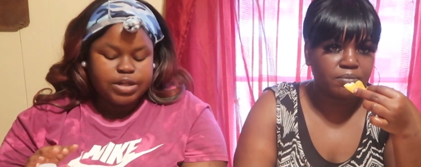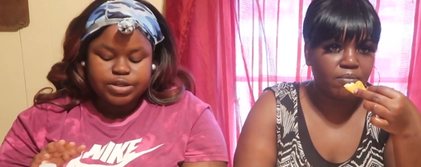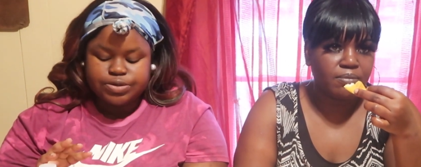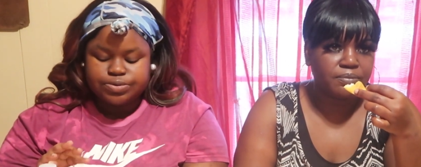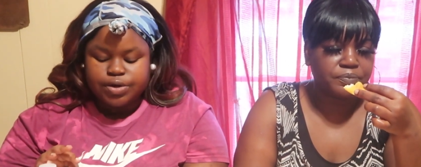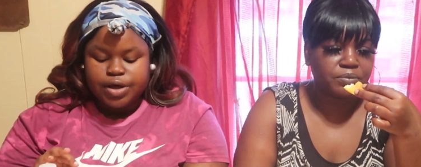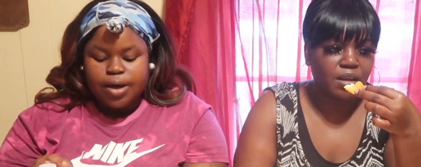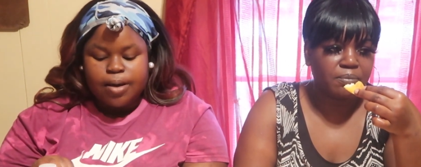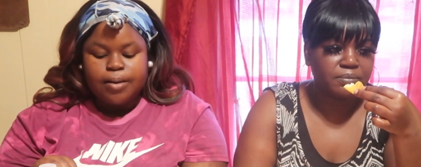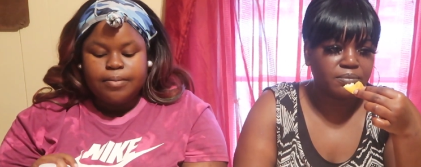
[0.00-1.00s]
Speaker 1: telling you.
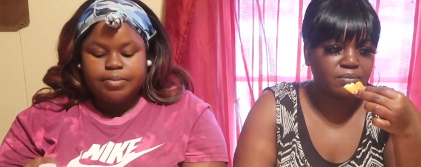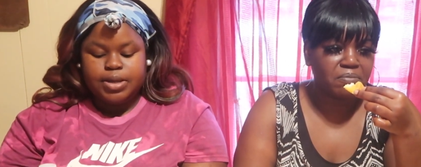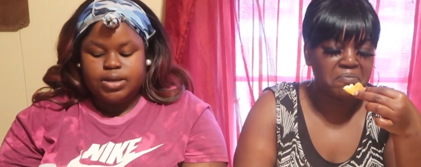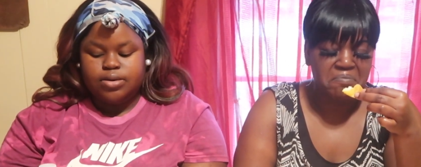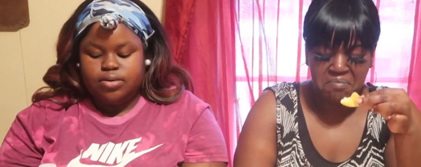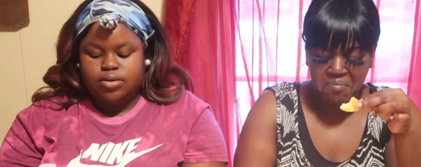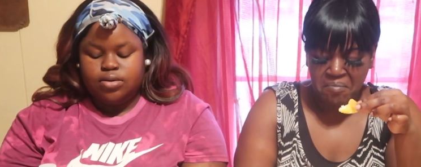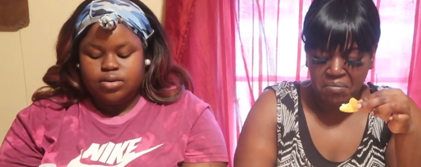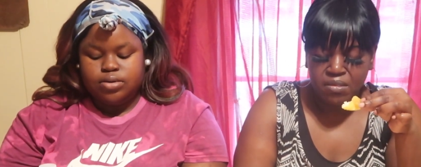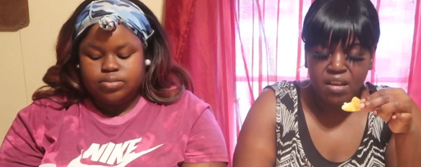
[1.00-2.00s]
But
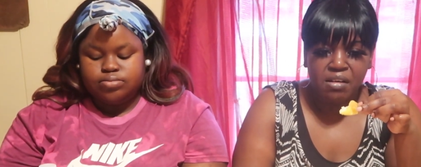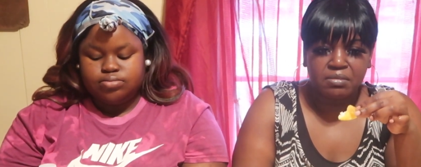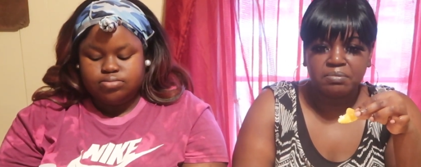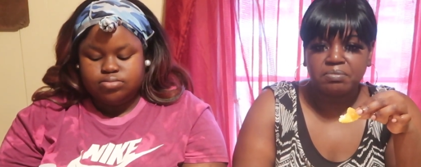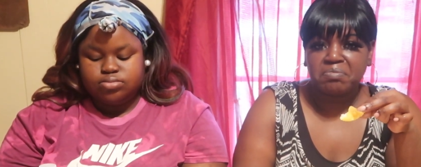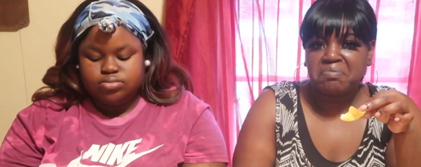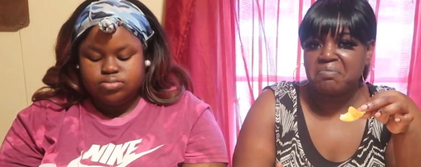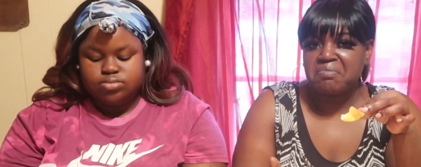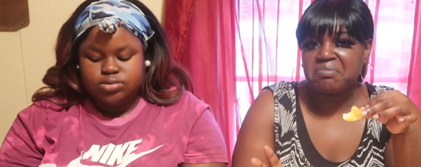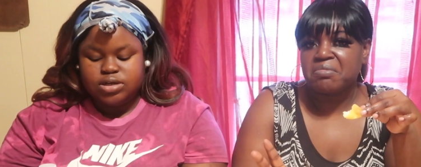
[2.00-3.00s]
um
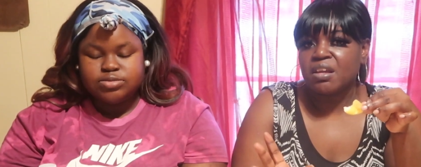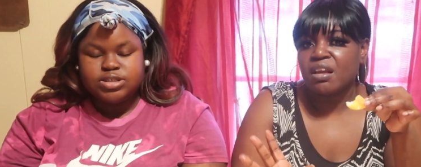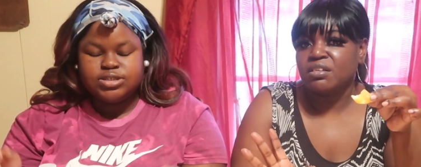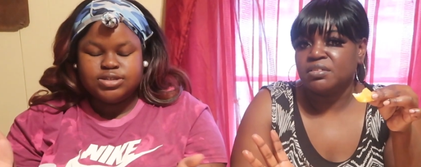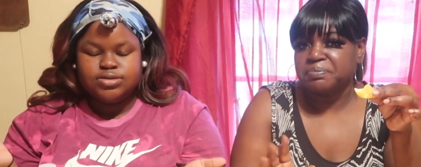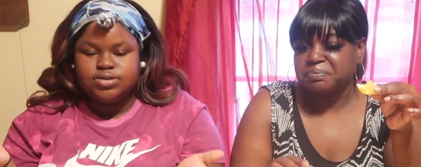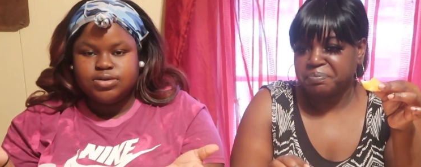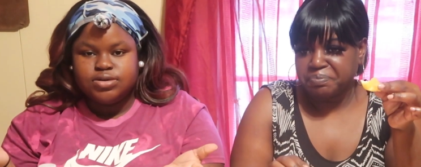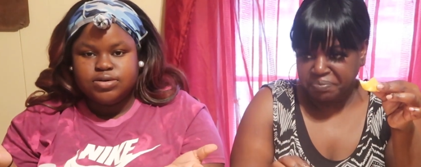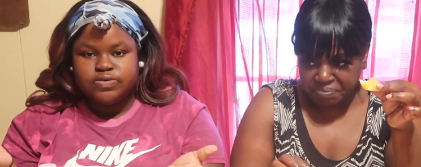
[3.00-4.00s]
I'm just
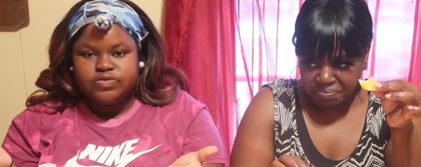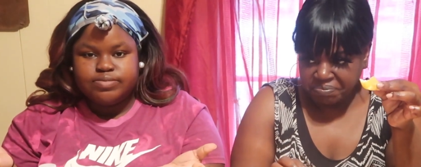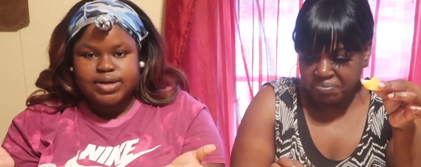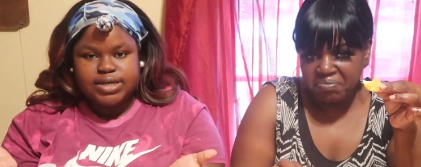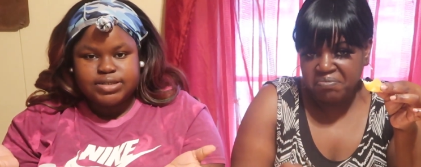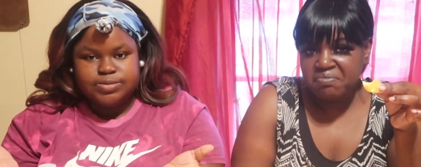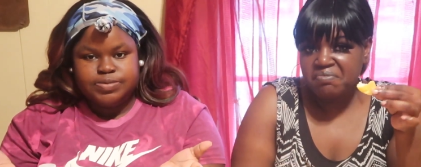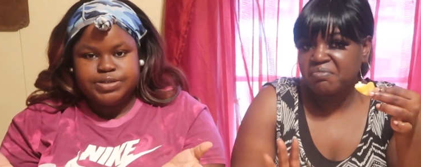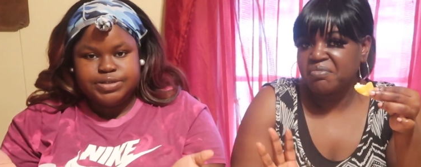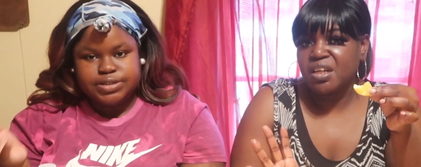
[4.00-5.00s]
from my
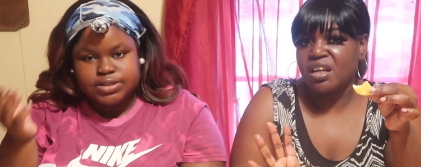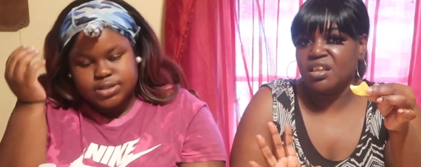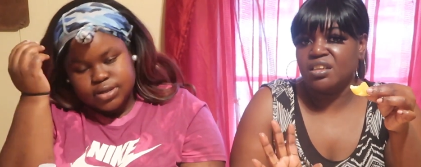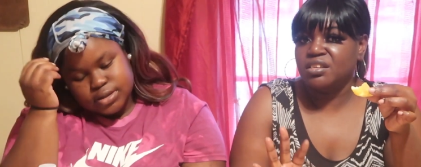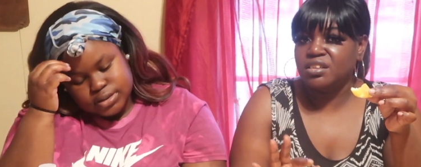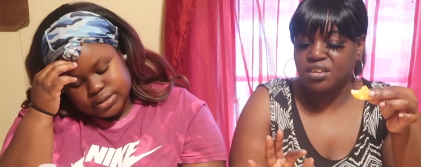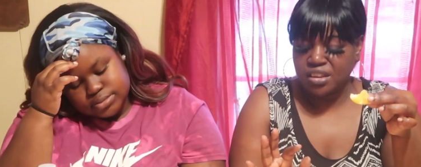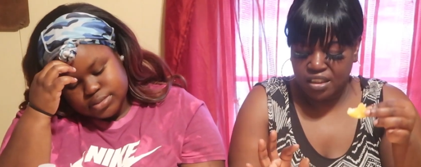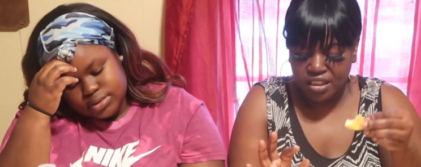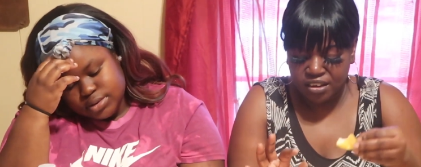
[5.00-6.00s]
experience. Um,
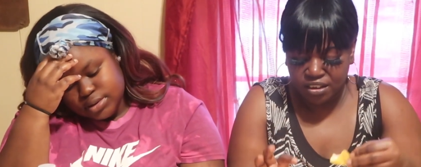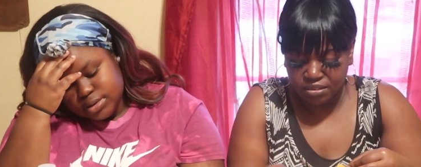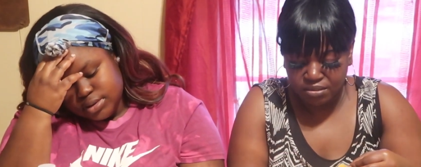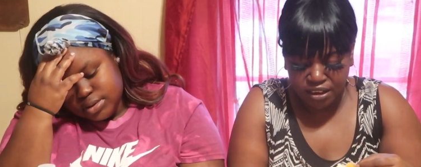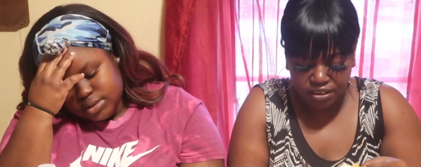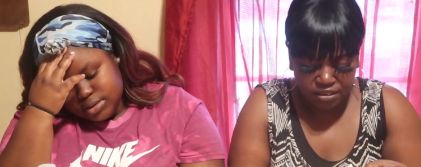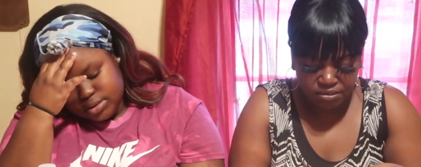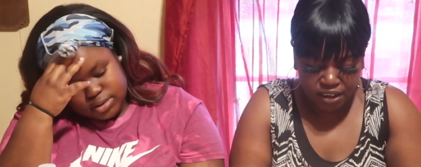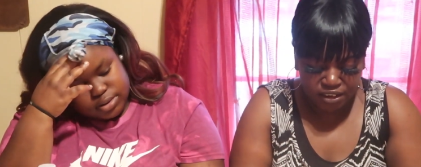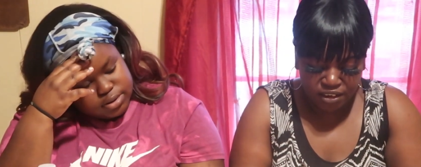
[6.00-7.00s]
I'm
Speaker 2: sorry, I just don't like the
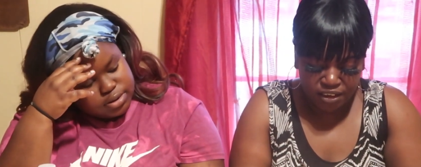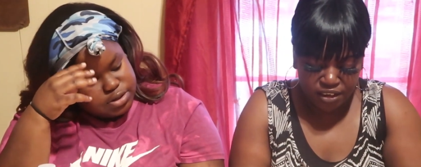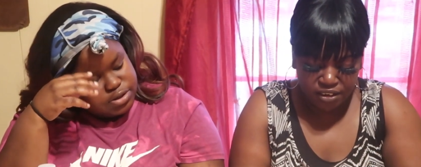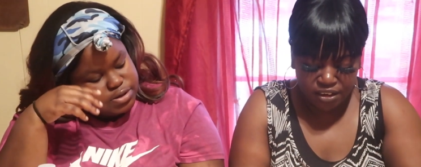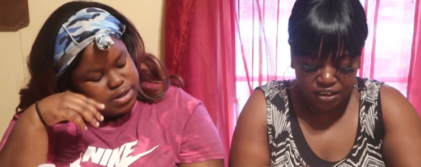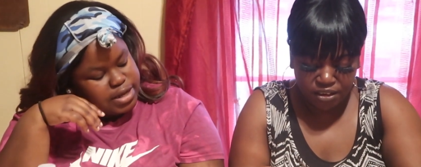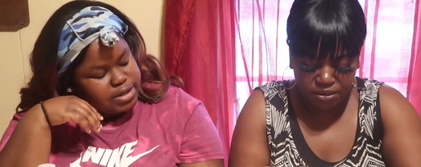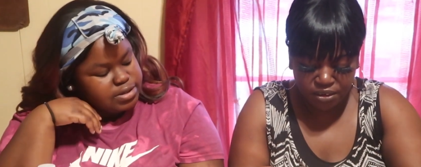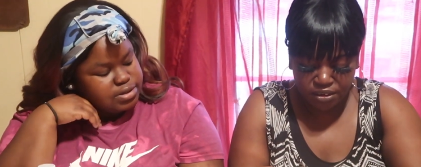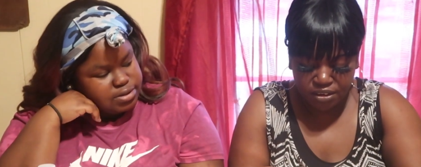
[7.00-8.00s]
don't like the taste. You don't
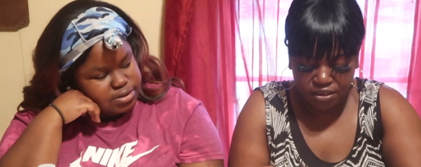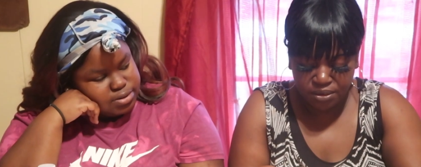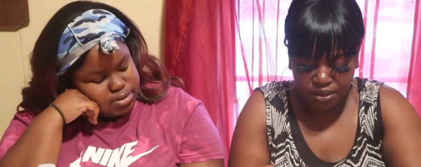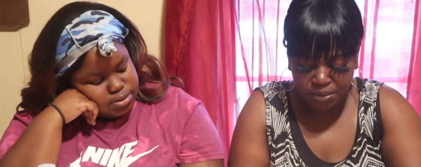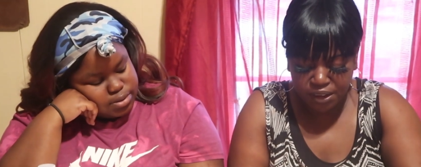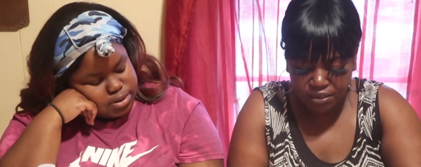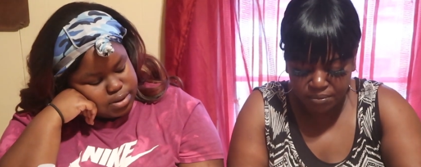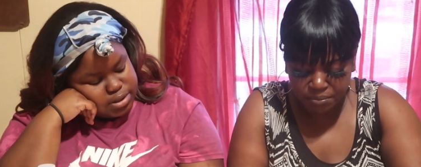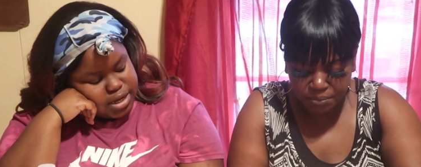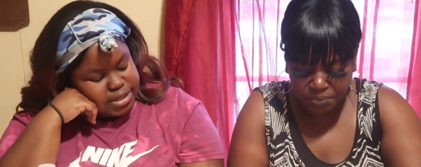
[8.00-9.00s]
it's like too, it? It's too sweet.
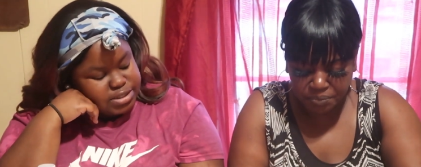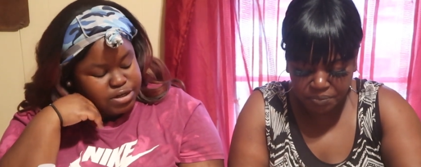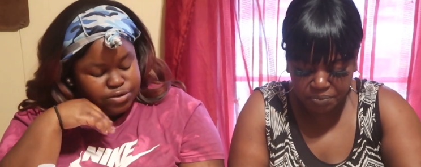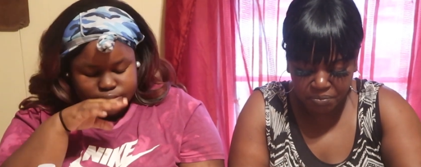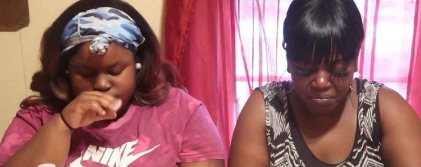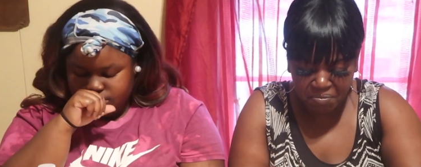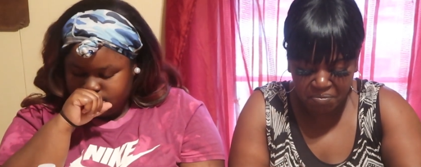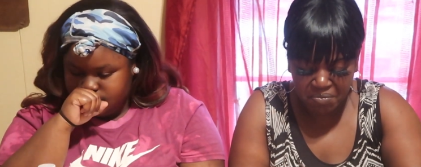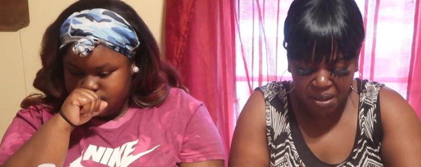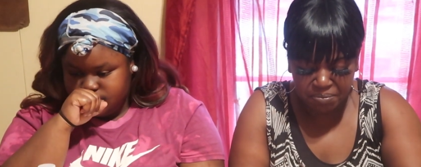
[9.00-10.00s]
Speaker 1: I told
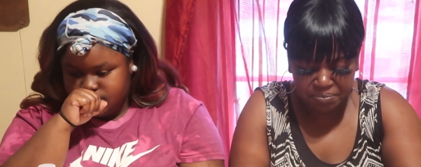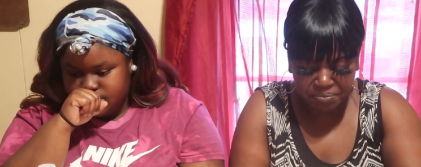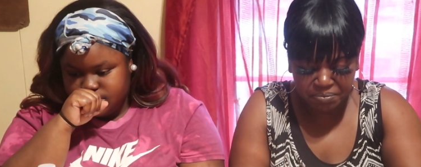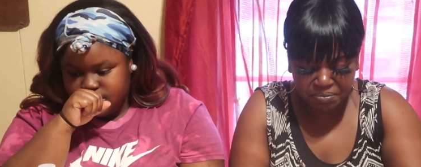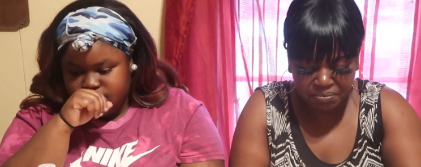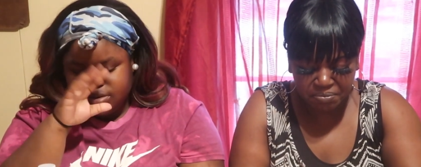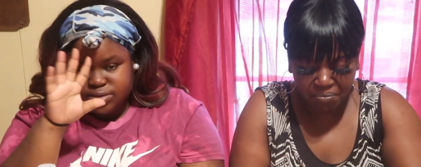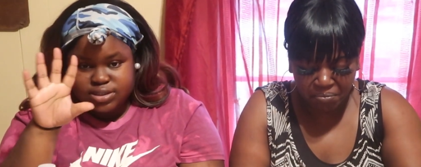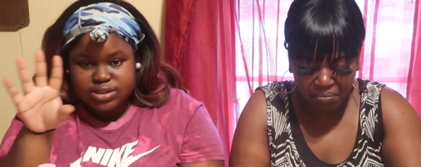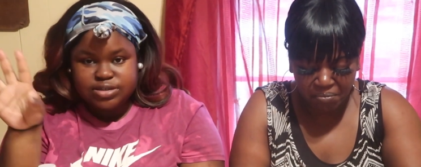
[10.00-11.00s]

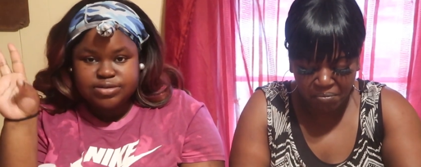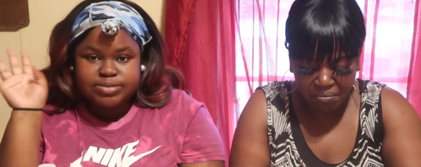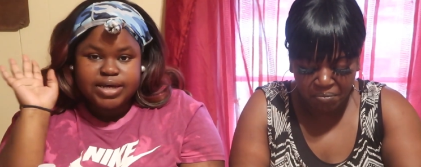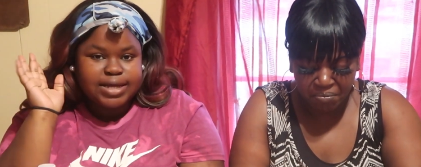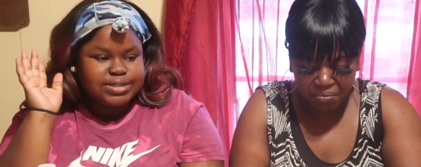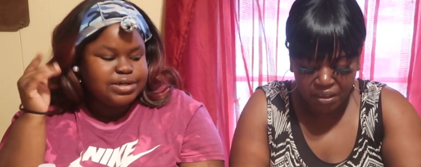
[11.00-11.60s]
excuse me i